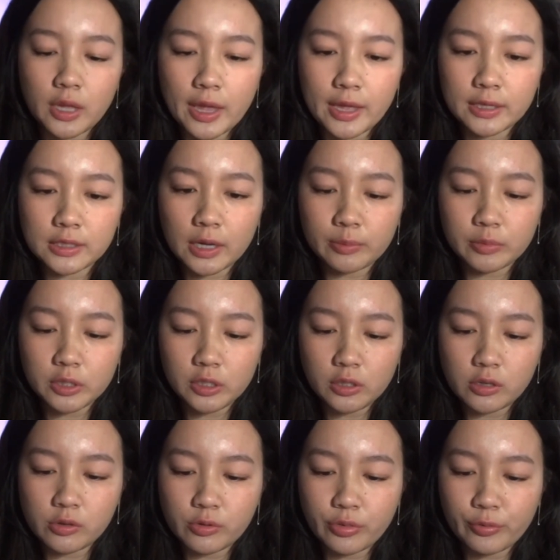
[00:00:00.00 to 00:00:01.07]
and I'm gonna
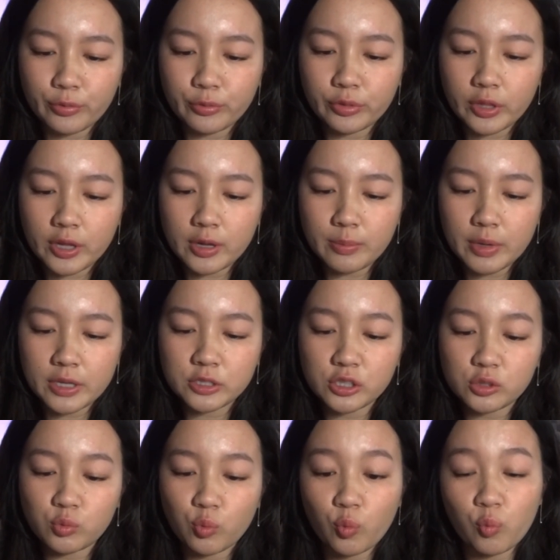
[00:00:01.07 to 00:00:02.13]
go through them and
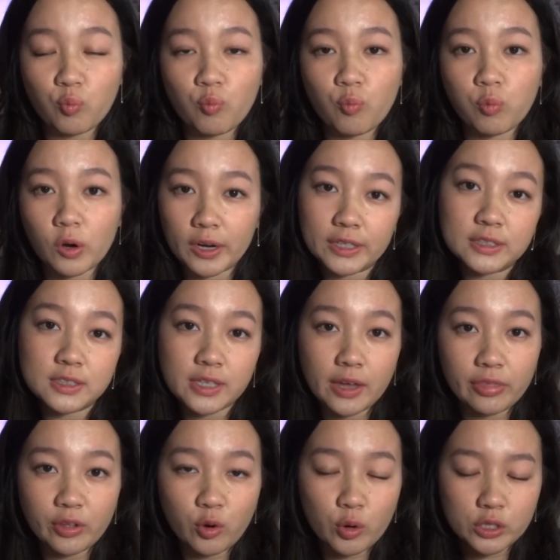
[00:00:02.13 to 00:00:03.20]
just write down
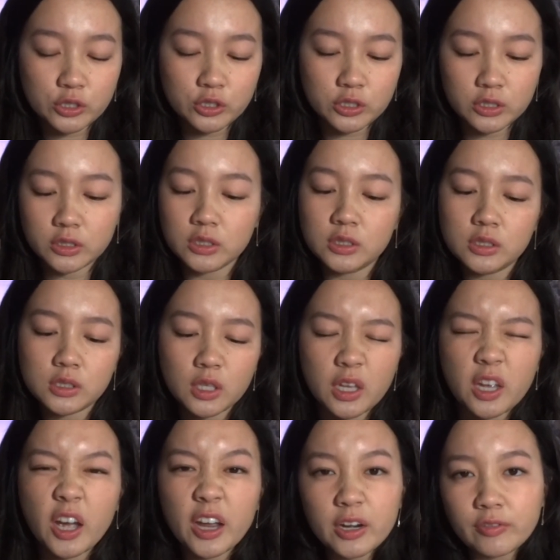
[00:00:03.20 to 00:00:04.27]
the questions
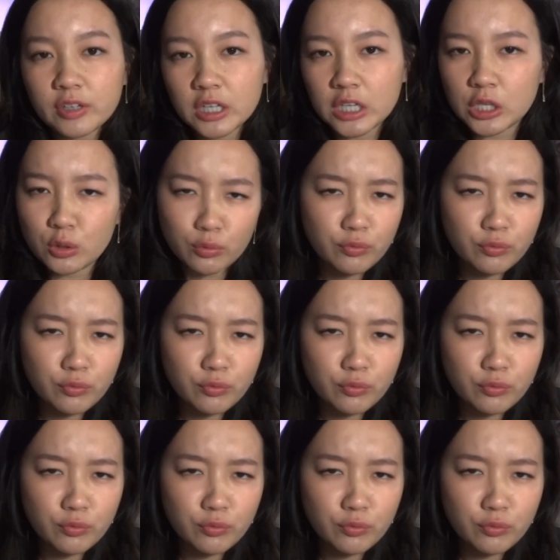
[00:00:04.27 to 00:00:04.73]
kind of in a cute